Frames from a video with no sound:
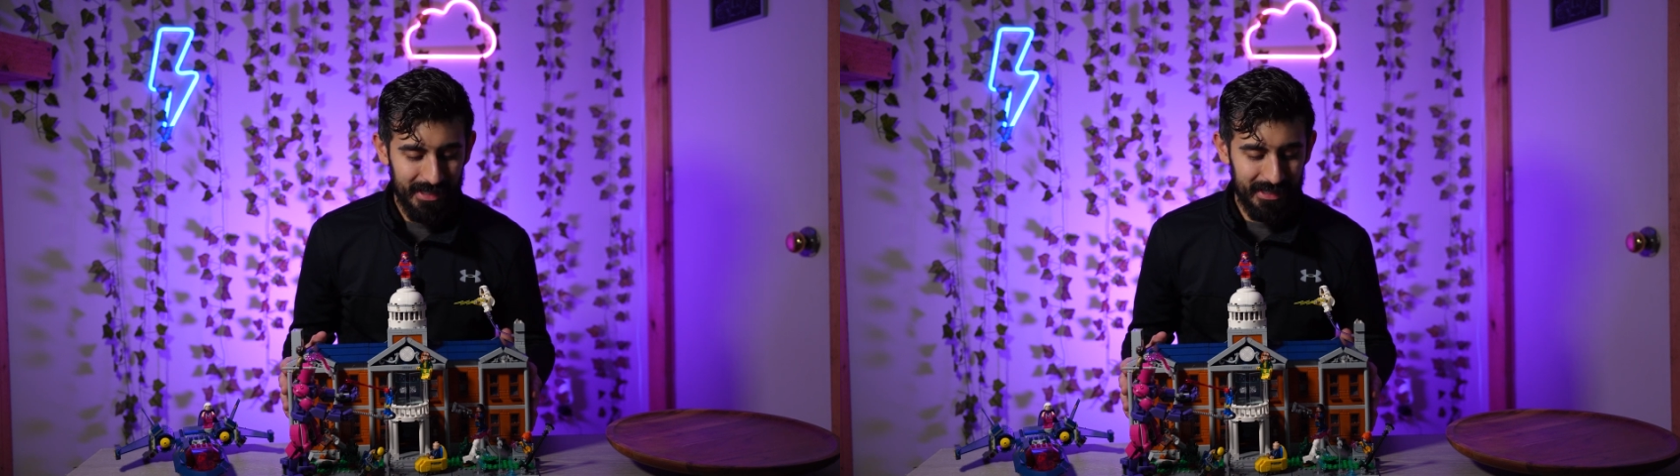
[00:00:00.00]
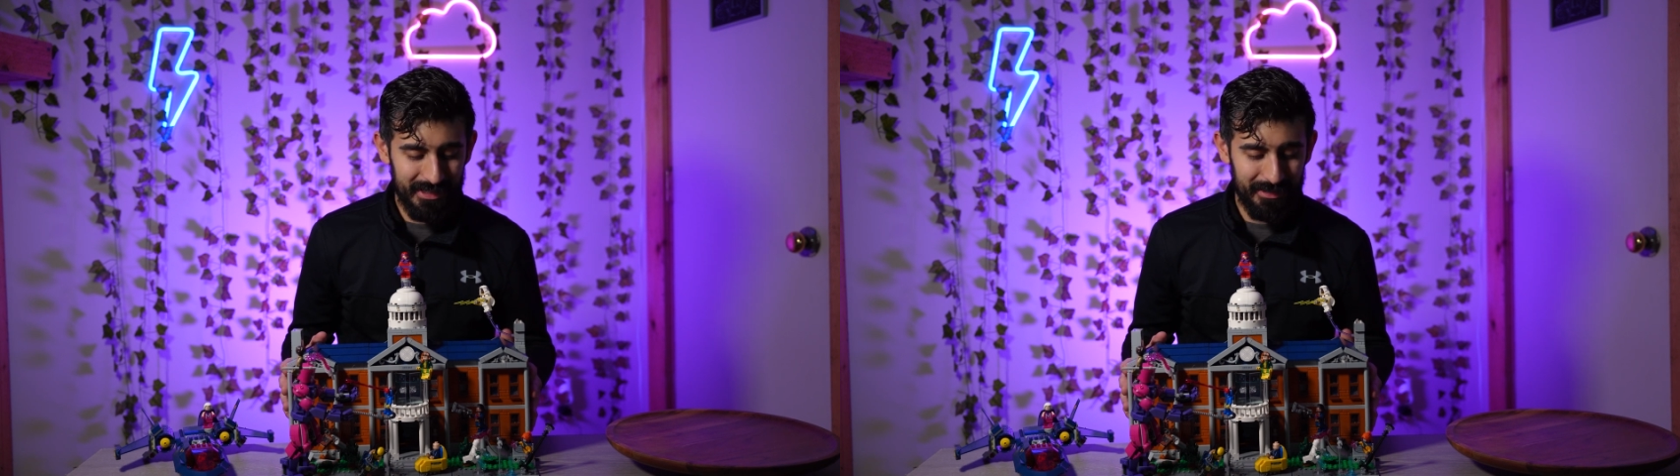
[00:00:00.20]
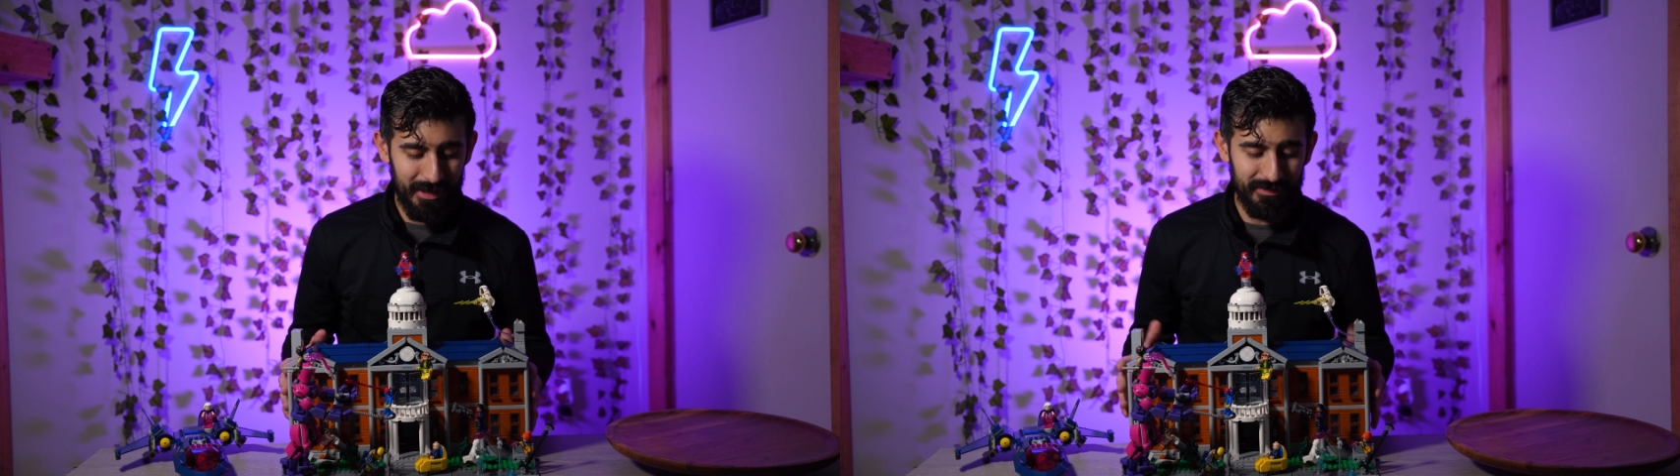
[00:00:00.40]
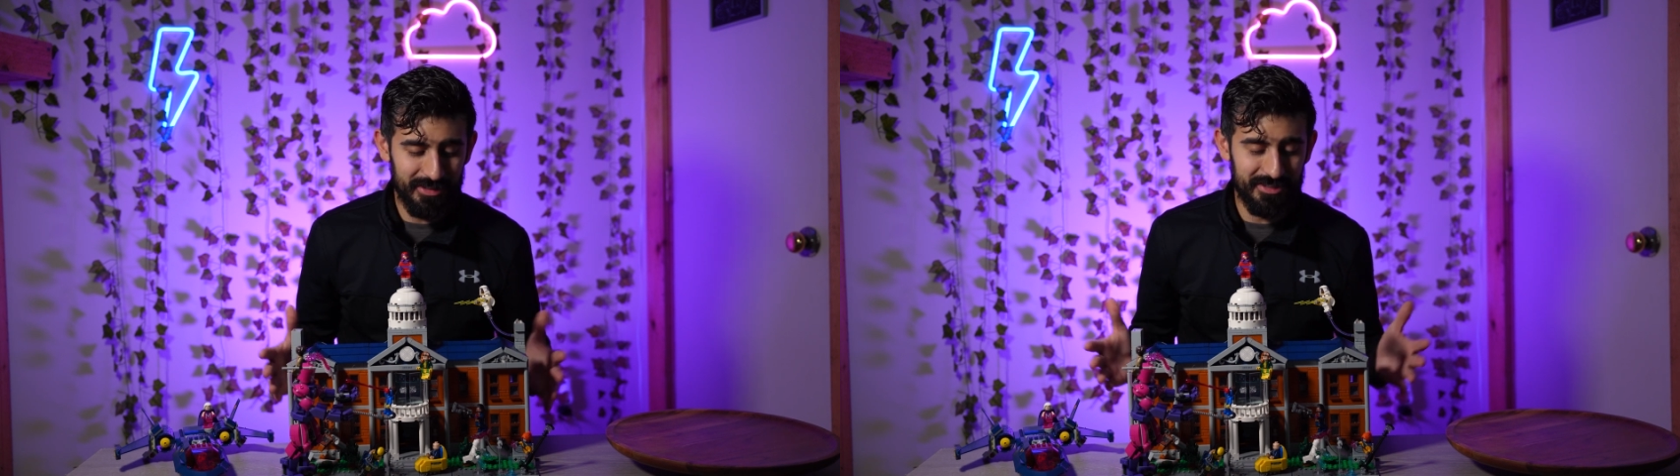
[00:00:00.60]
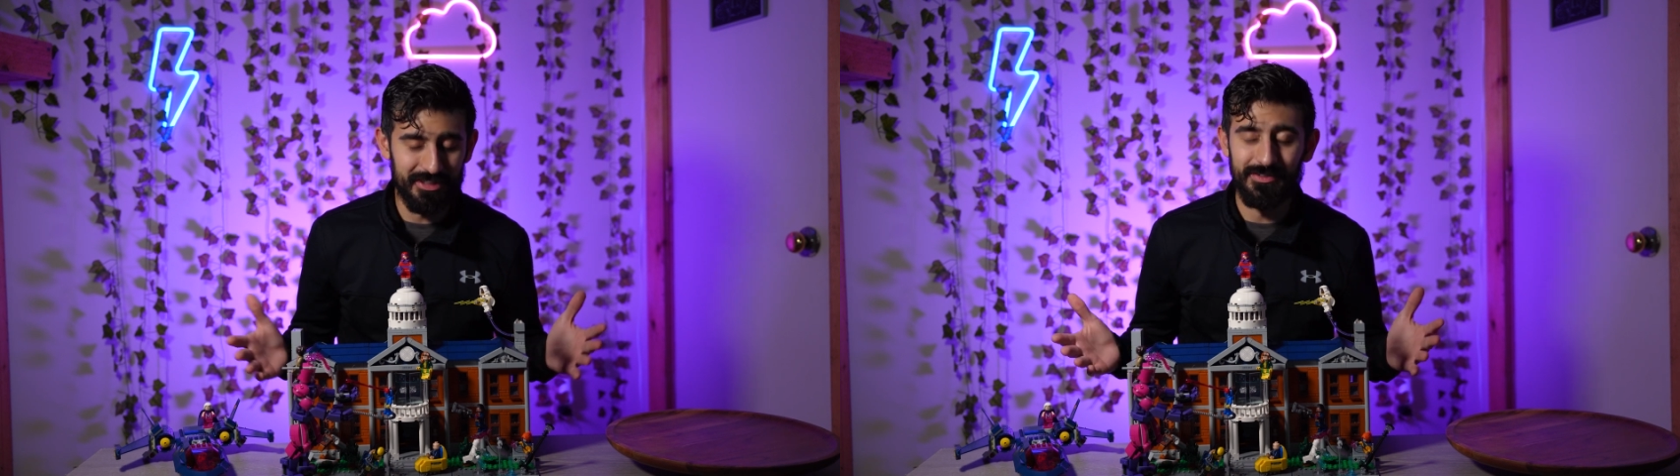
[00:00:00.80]

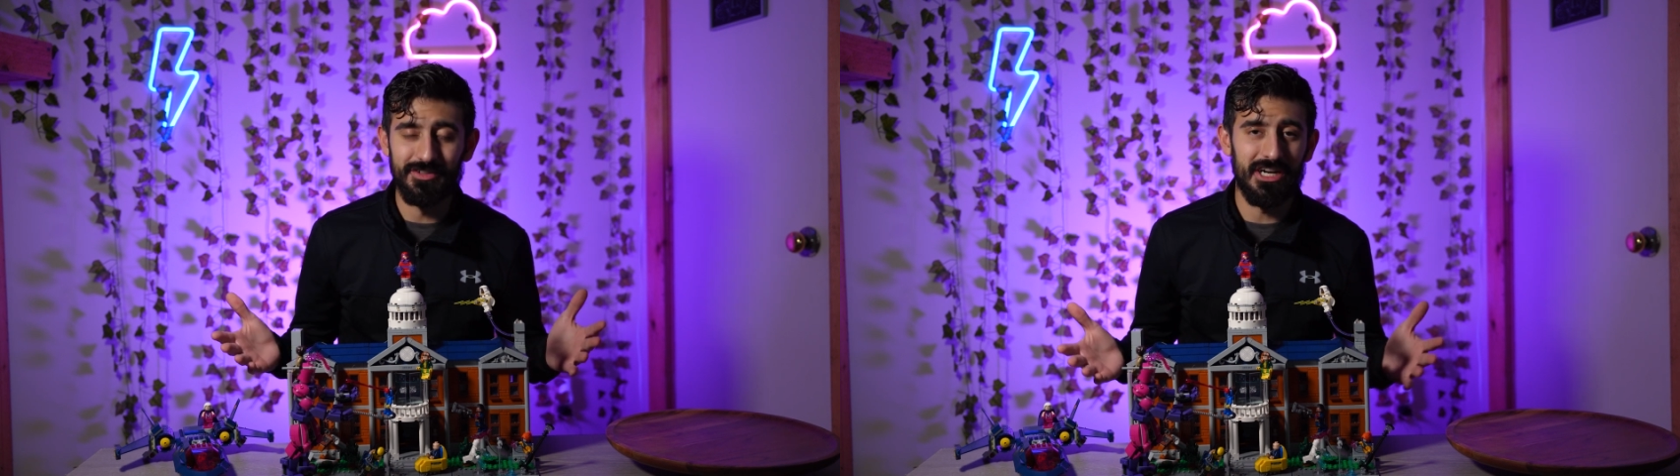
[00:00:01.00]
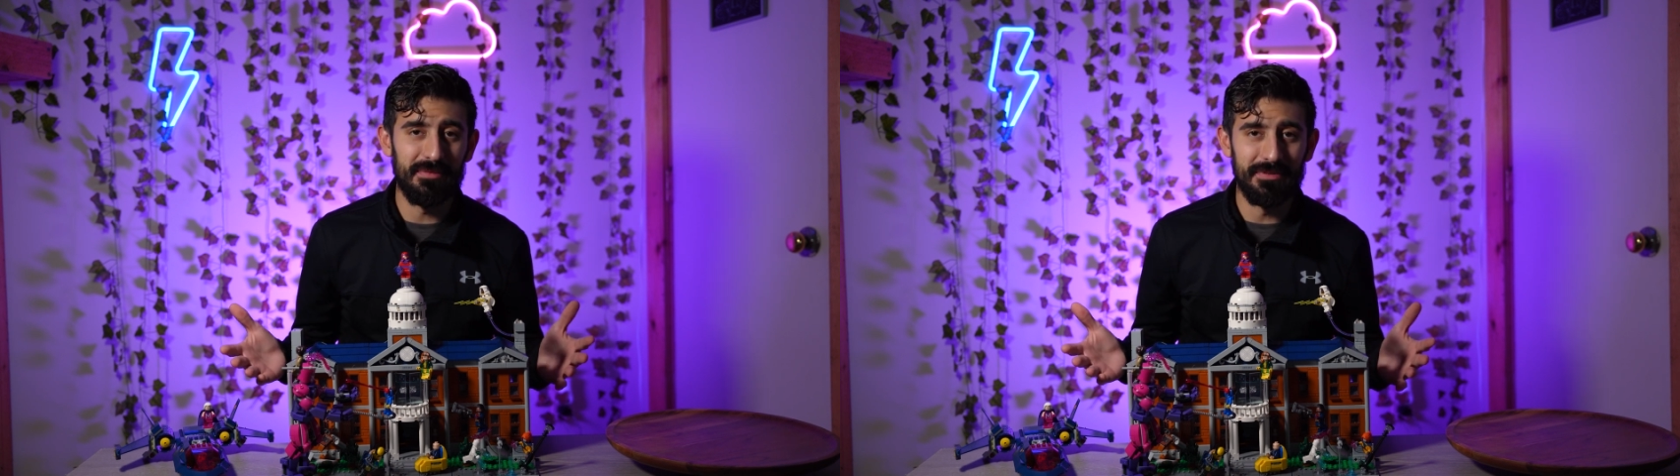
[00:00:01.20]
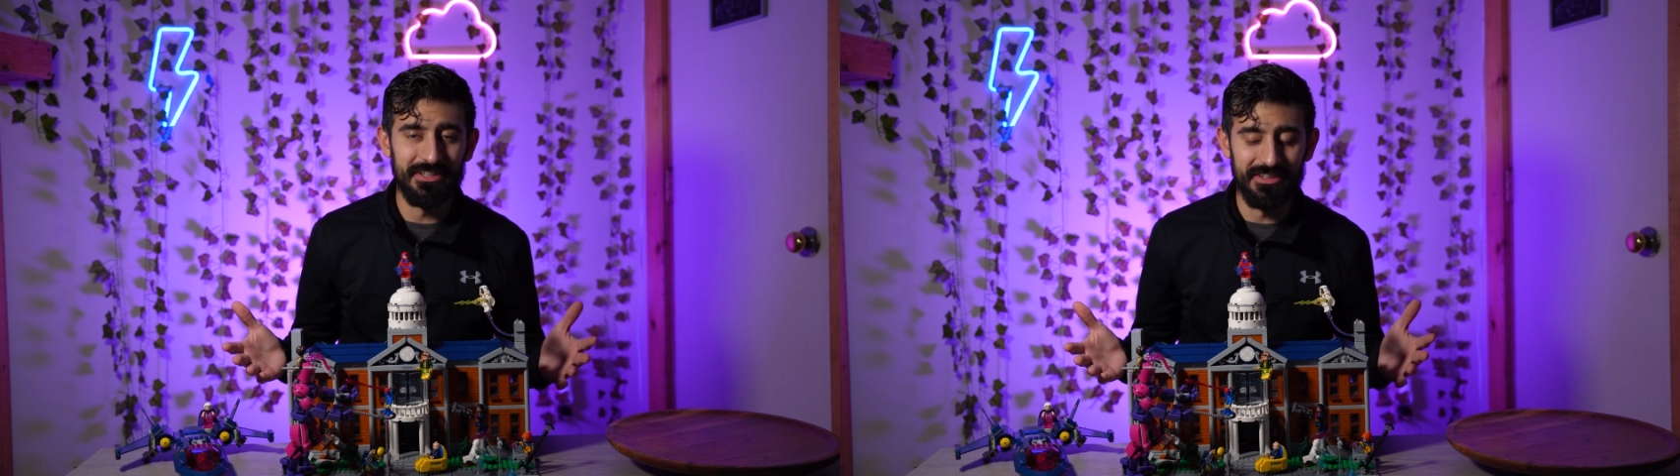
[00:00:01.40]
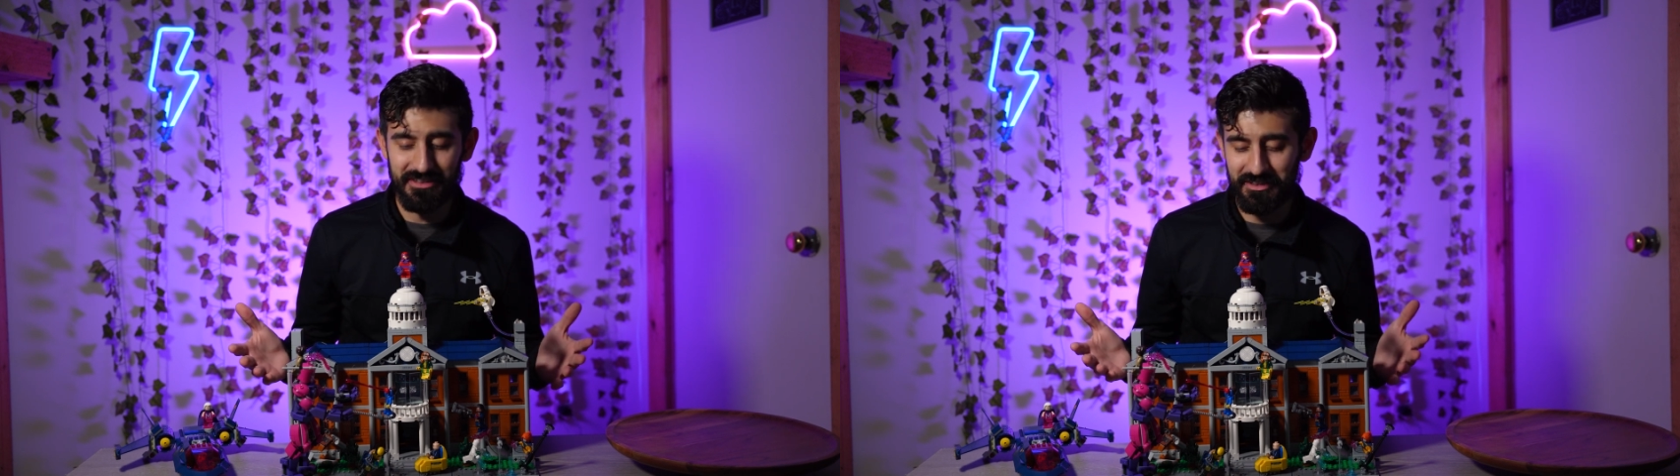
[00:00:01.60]
Obviously, if you drop any of this,